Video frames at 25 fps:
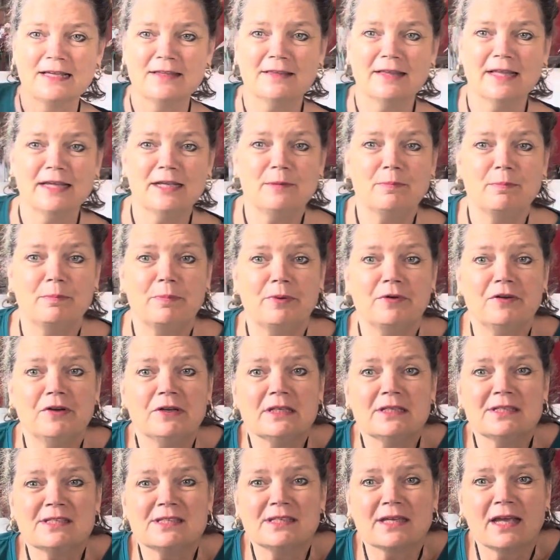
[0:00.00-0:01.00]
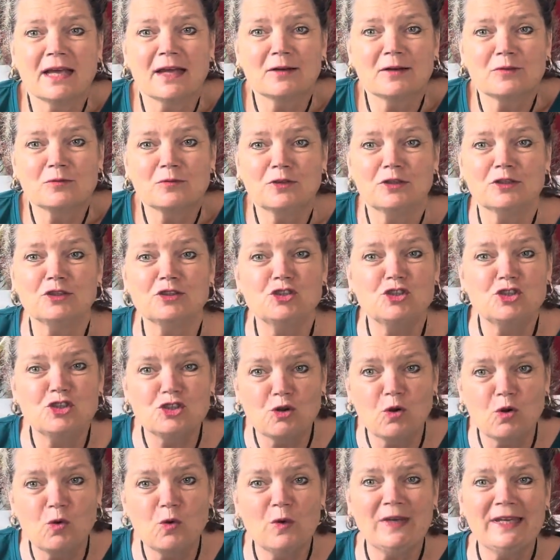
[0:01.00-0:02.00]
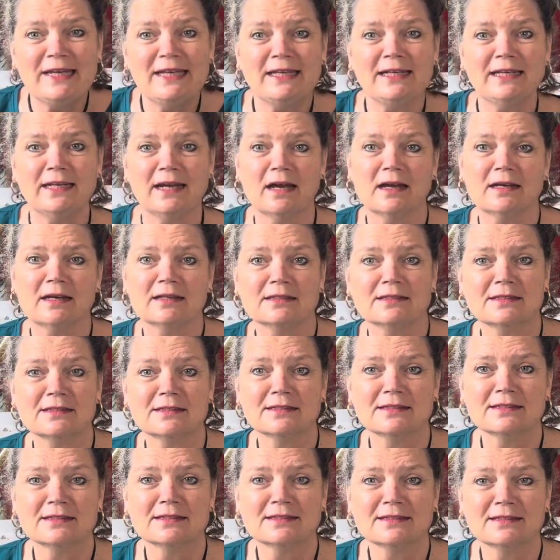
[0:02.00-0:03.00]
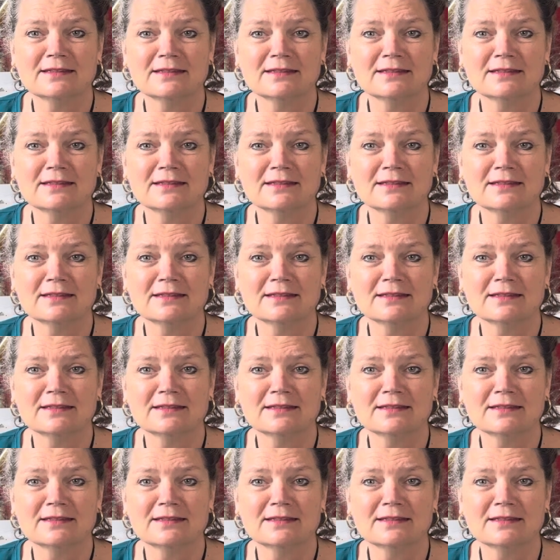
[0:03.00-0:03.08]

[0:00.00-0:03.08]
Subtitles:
that brings out the joy in us.